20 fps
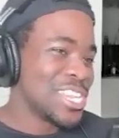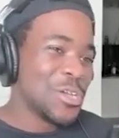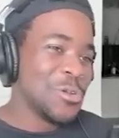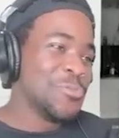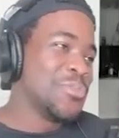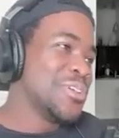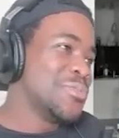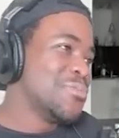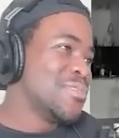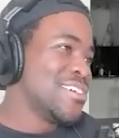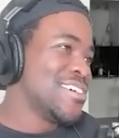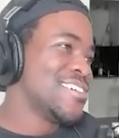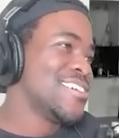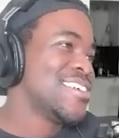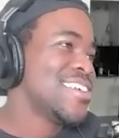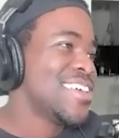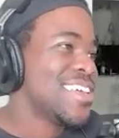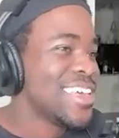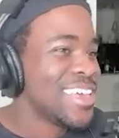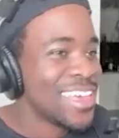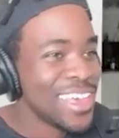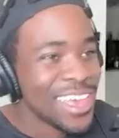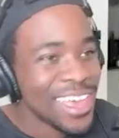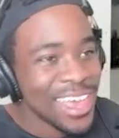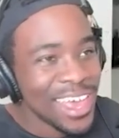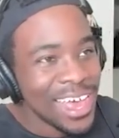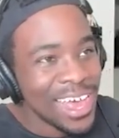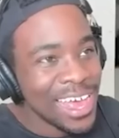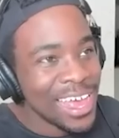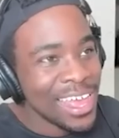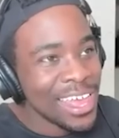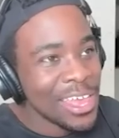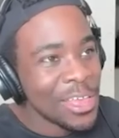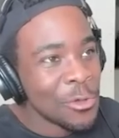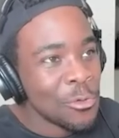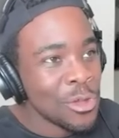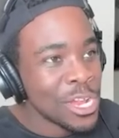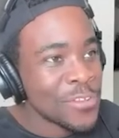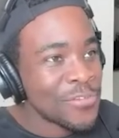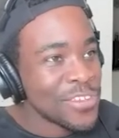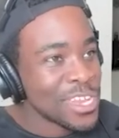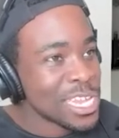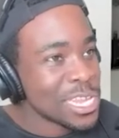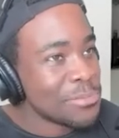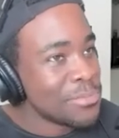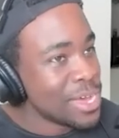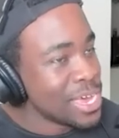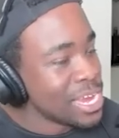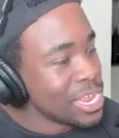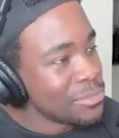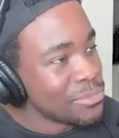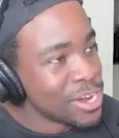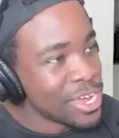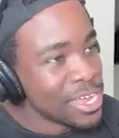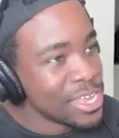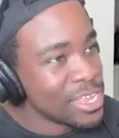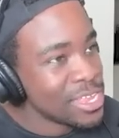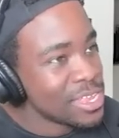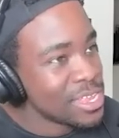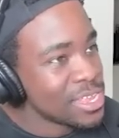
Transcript: stupid, bro. Wish for some money, bro.